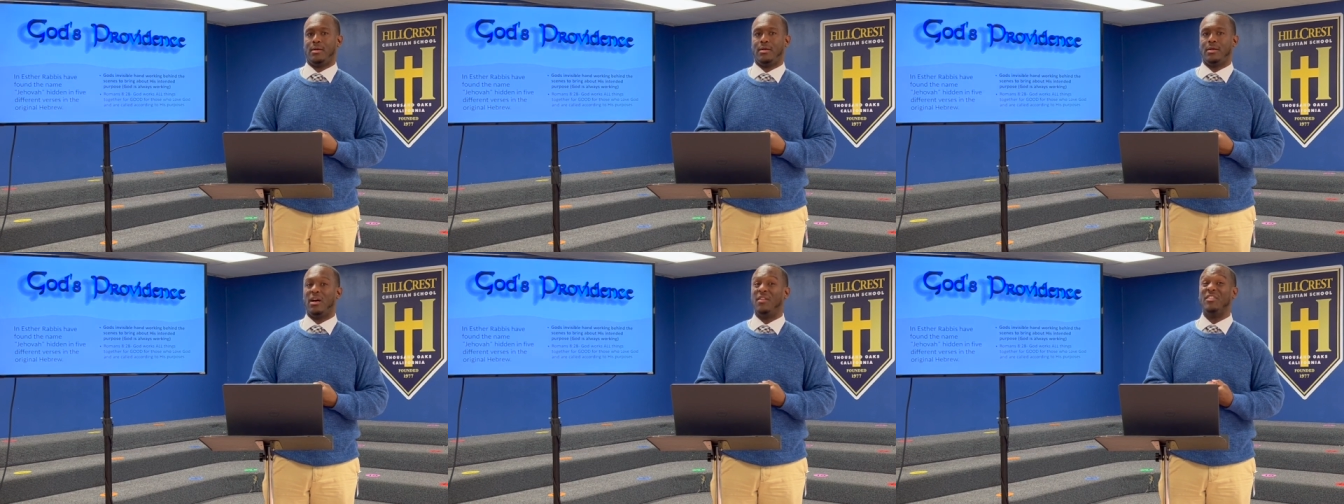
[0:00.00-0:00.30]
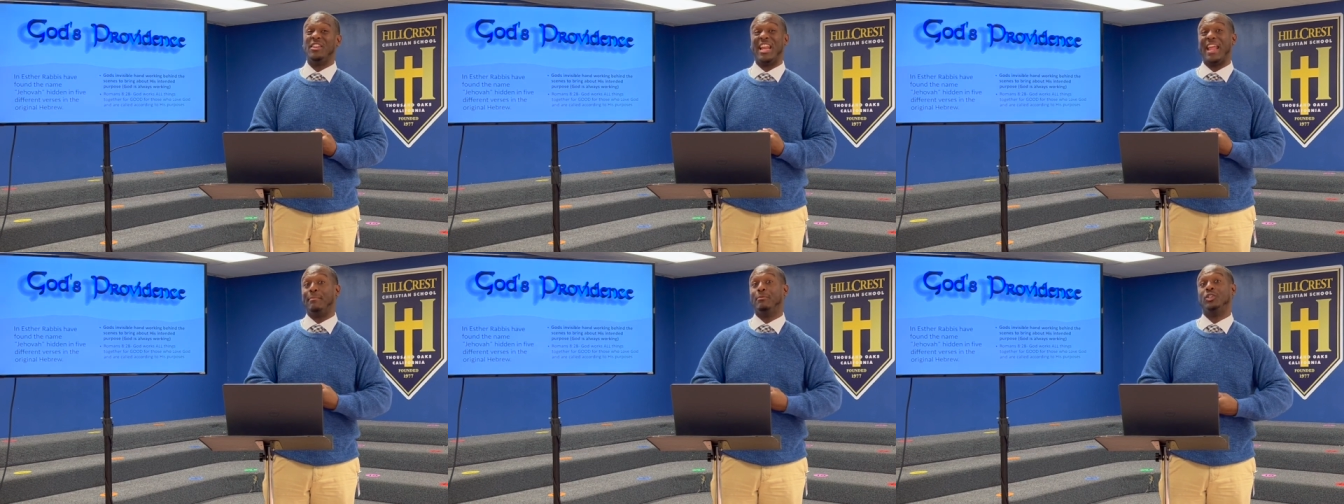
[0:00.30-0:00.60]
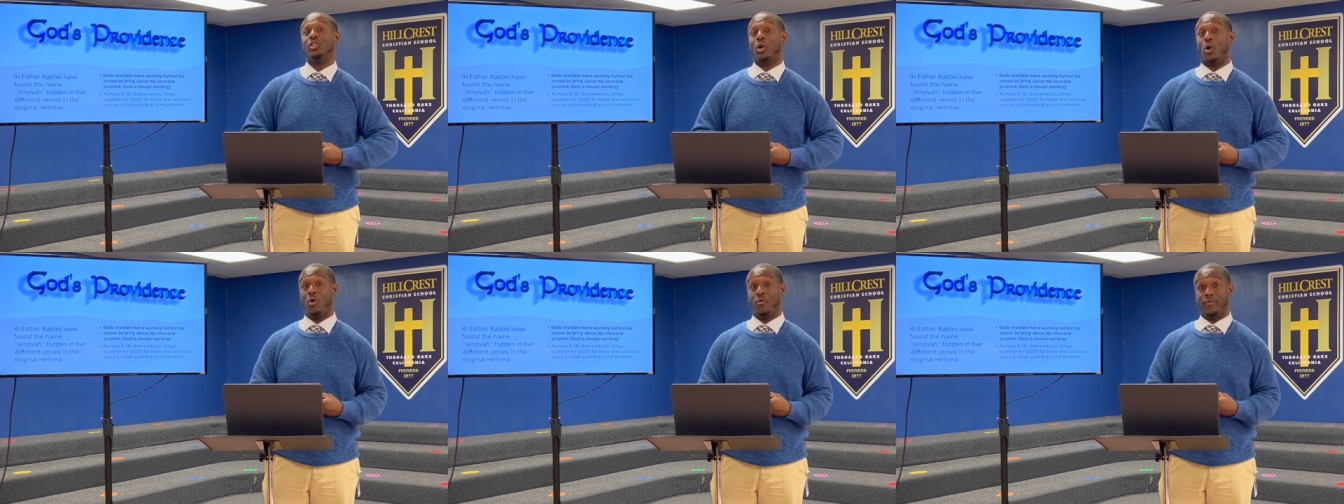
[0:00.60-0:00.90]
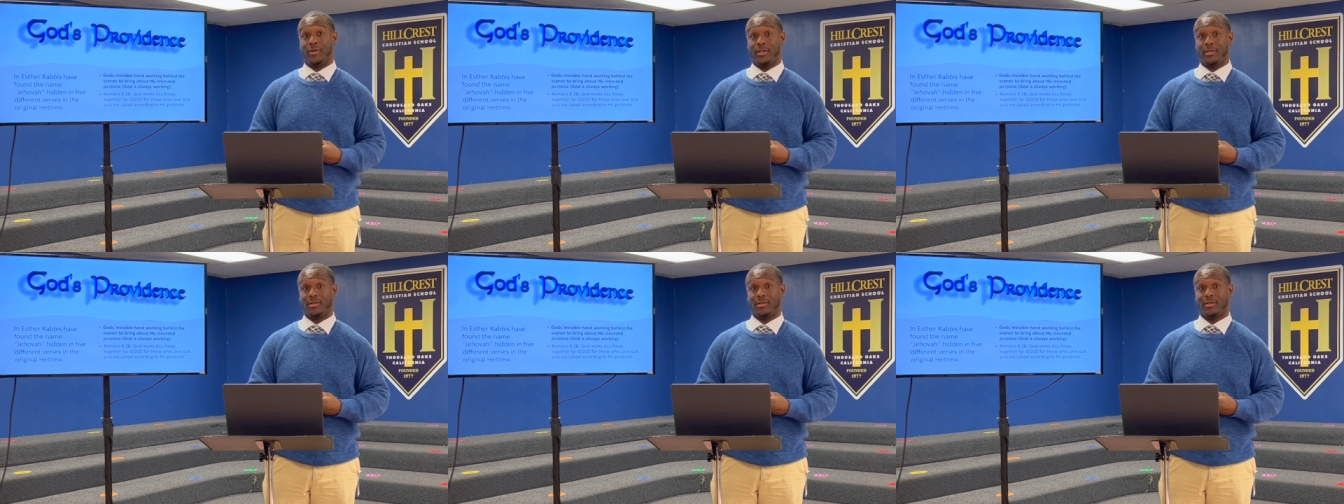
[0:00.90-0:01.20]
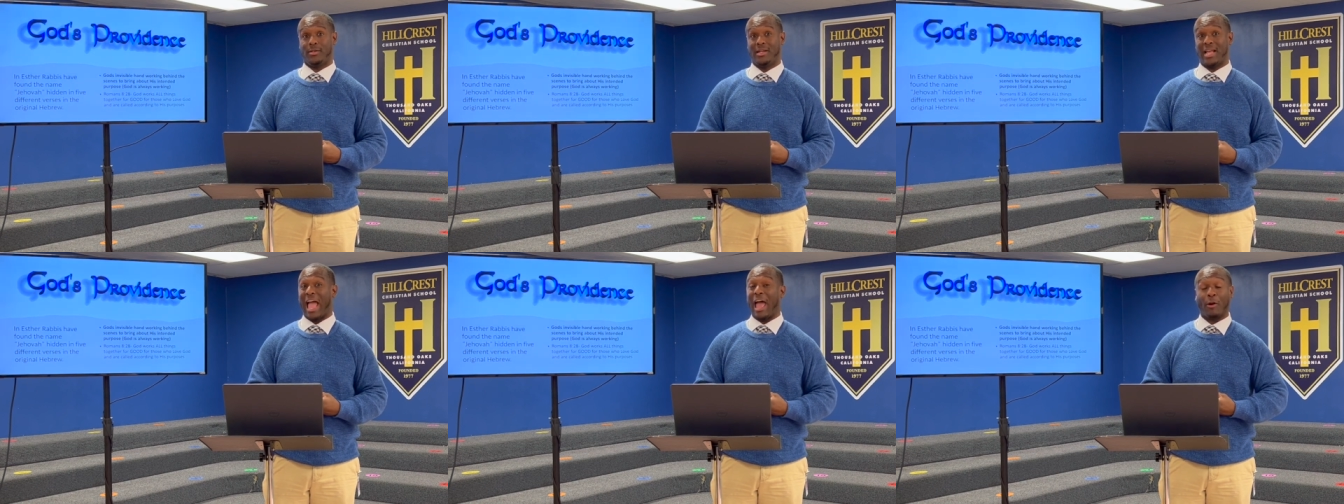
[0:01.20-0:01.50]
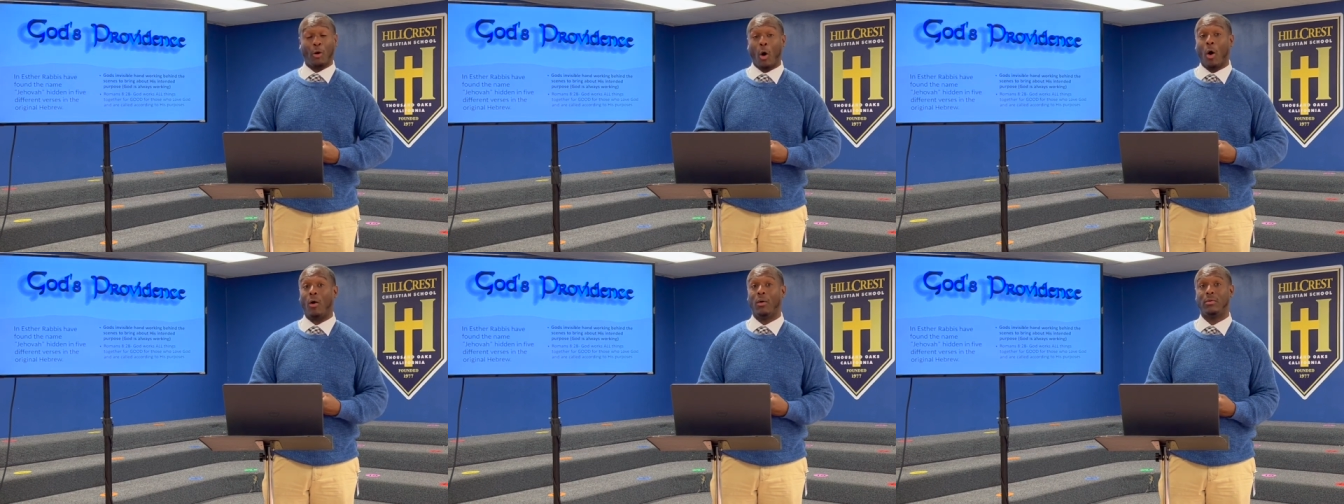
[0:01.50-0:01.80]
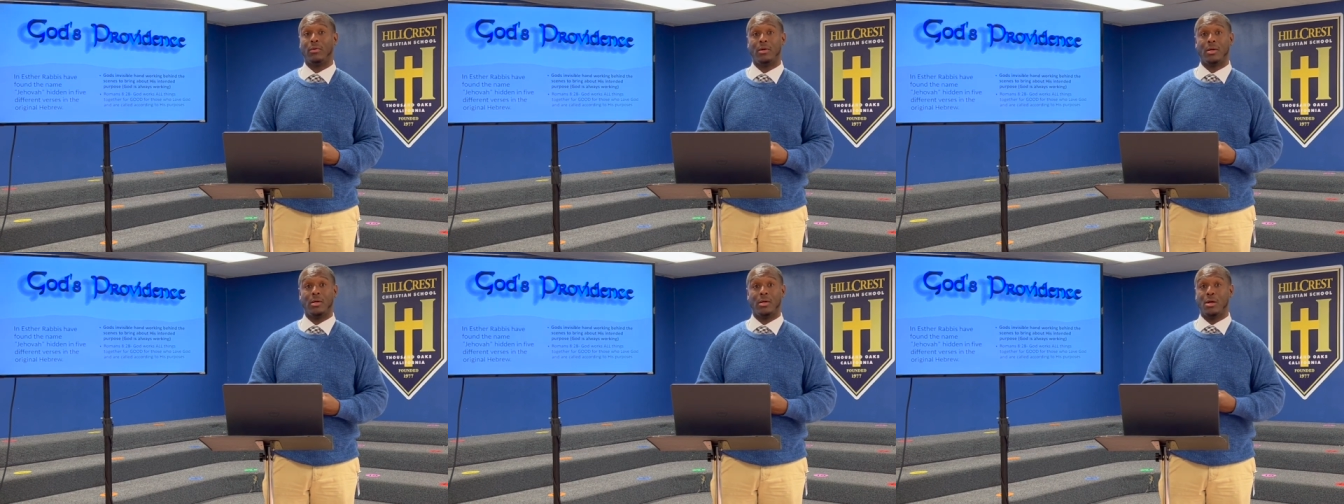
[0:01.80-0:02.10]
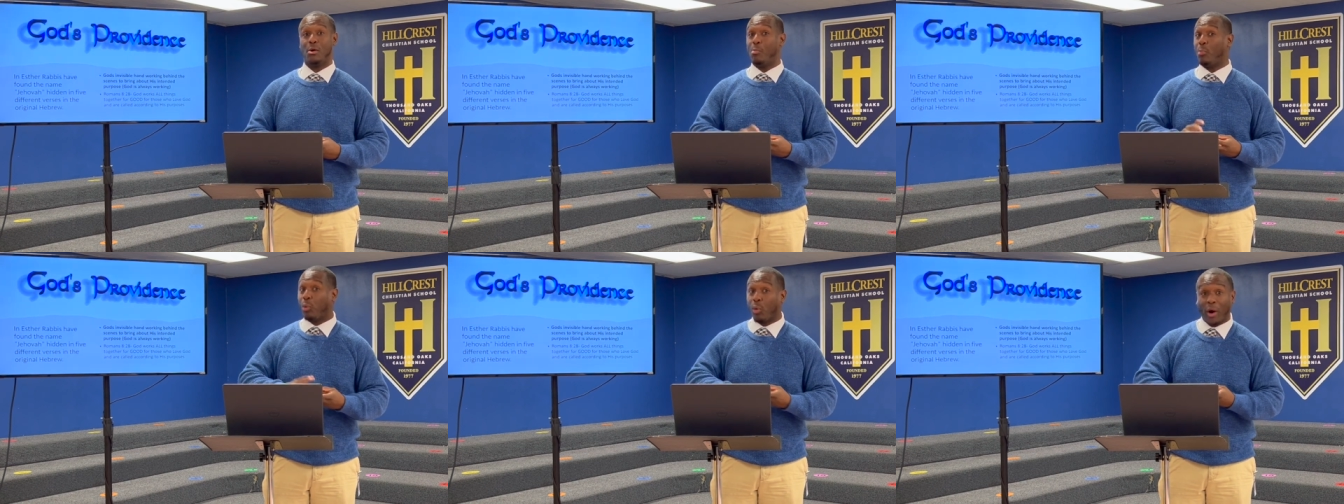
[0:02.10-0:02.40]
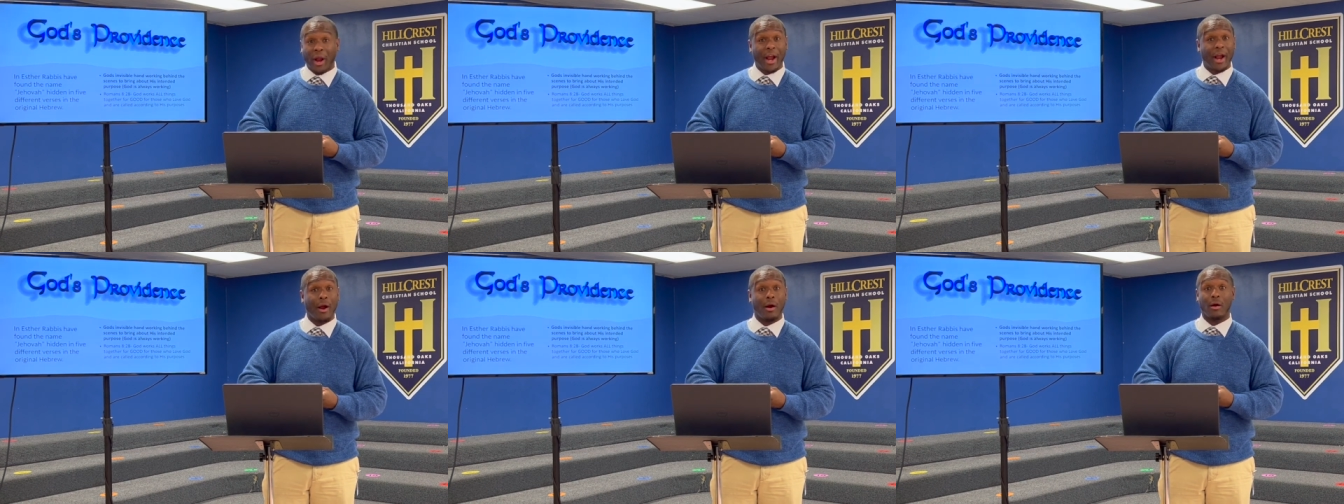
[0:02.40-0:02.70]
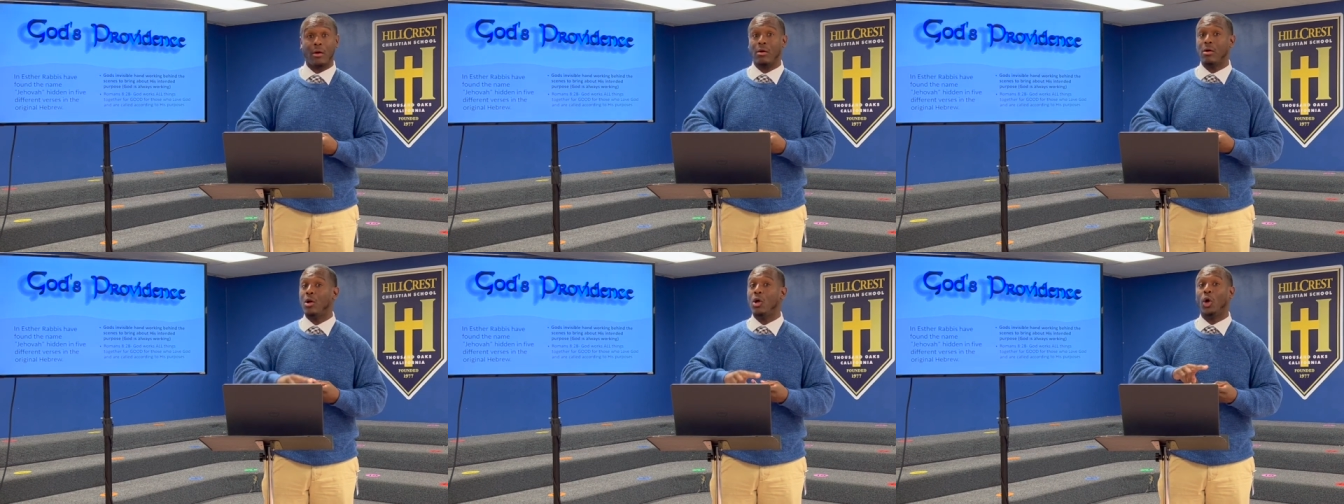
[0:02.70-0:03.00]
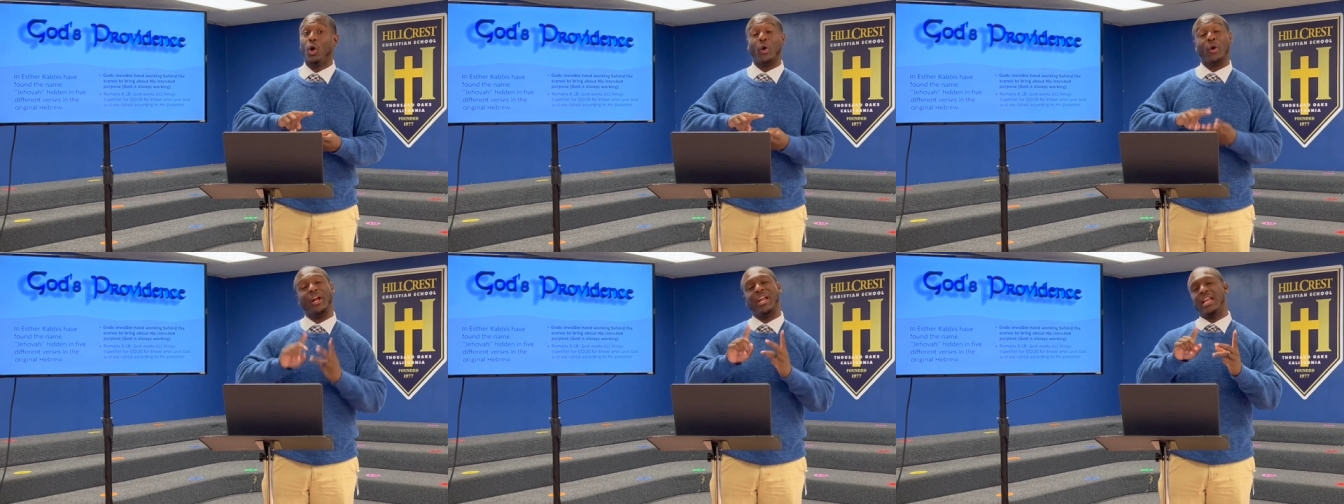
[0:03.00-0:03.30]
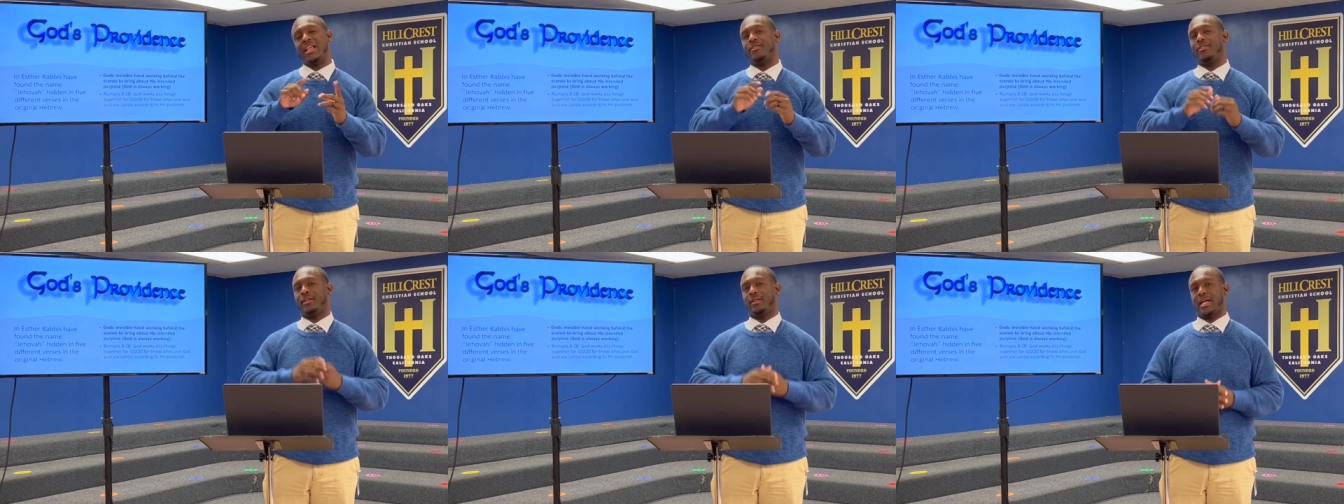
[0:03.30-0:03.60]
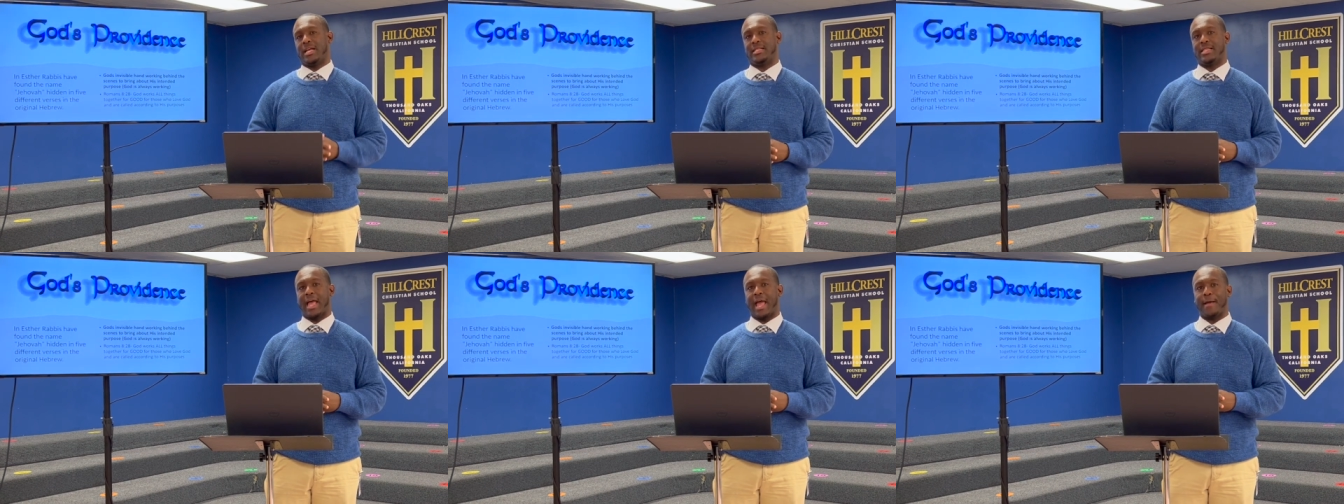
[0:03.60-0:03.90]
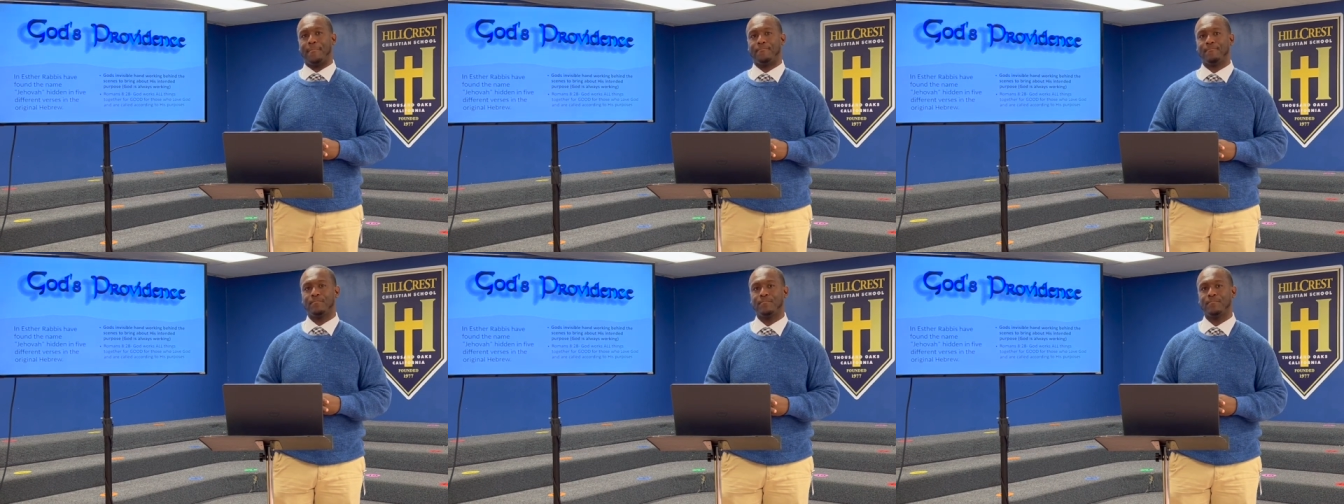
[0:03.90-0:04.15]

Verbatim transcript: of the name of Jehovah at all, prayer or anything like that